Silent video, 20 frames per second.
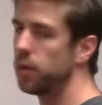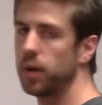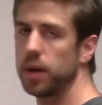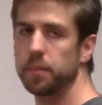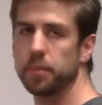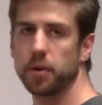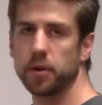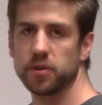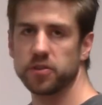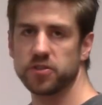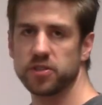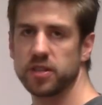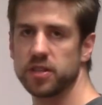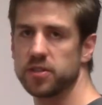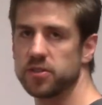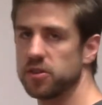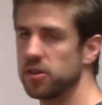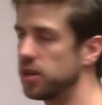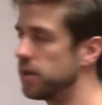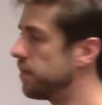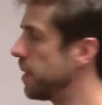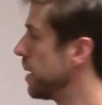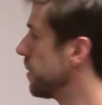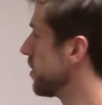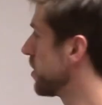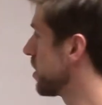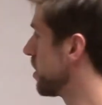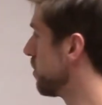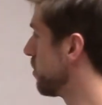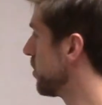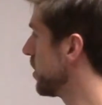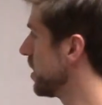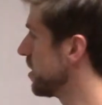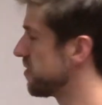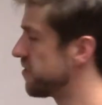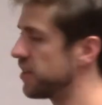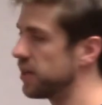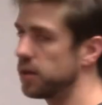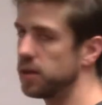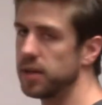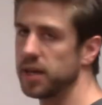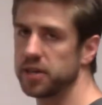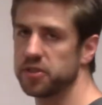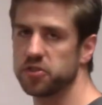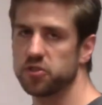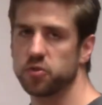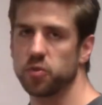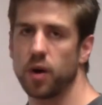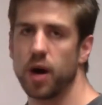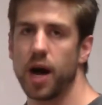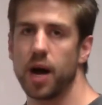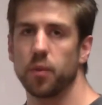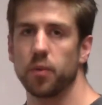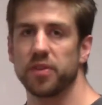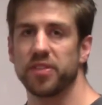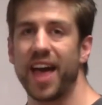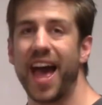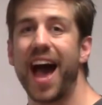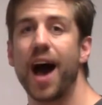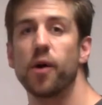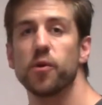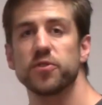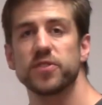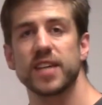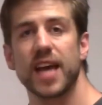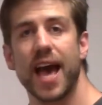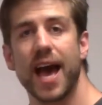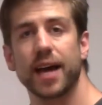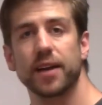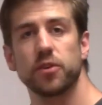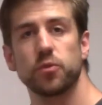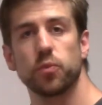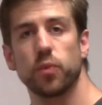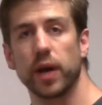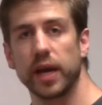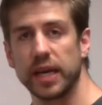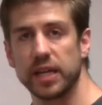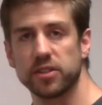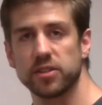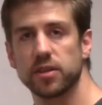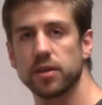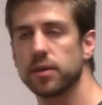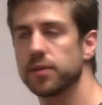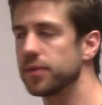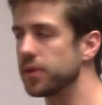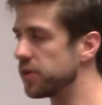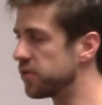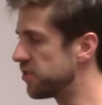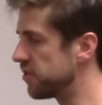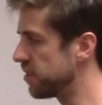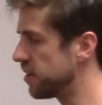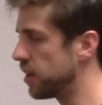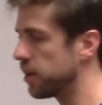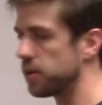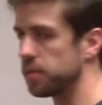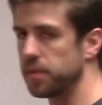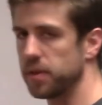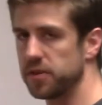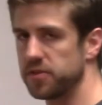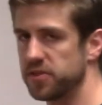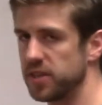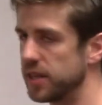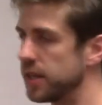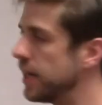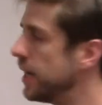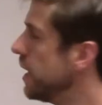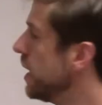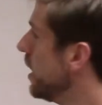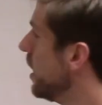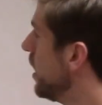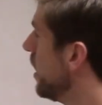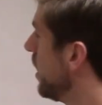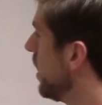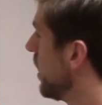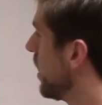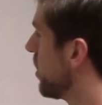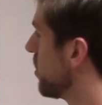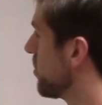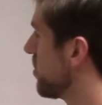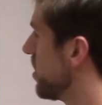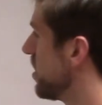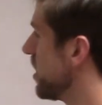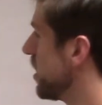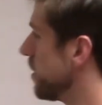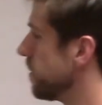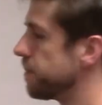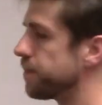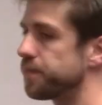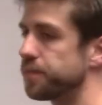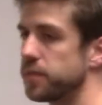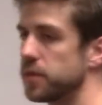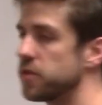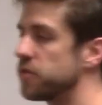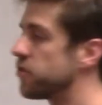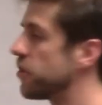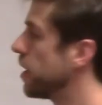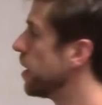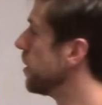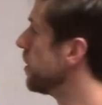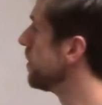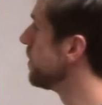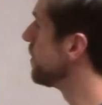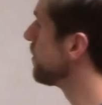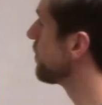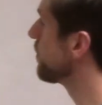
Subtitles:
one person is going to be able to complete a single leg squat without added weight versus another person. Here's the deal. So